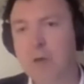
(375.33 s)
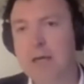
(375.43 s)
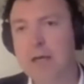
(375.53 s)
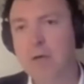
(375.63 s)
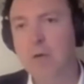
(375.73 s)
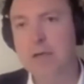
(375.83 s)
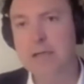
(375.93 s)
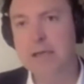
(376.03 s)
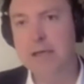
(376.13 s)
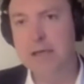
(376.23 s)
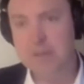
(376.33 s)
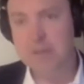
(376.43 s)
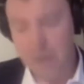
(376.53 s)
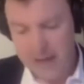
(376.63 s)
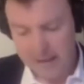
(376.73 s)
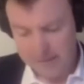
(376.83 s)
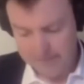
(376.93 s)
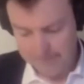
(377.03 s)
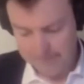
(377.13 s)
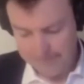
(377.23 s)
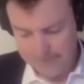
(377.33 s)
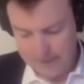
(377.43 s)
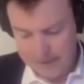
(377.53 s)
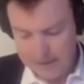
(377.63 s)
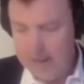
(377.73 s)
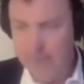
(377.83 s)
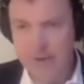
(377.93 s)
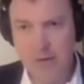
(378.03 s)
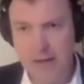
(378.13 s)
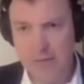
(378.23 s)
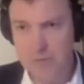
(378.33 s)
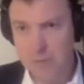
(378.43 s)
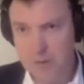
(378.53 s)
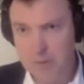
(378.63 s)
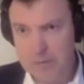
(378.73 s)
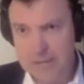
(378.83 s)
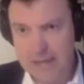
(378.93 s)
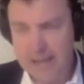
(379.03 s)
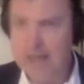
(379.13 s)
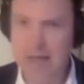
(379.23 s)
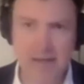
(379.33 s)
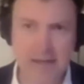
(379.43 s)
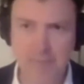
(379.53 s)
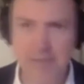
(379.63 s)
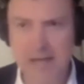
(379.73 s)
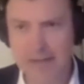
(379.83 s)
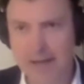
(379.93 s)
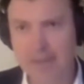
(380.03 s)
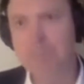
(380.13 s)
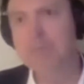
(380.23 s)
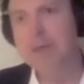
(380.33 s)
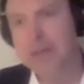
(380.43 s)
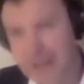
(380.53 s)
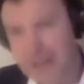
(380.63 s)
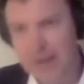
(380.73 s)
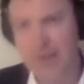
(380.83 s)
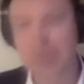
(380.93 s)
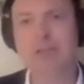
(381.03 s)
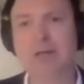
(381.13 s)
inequality is bad. Now I don't have to. People say, yeah, we get that. Now get on to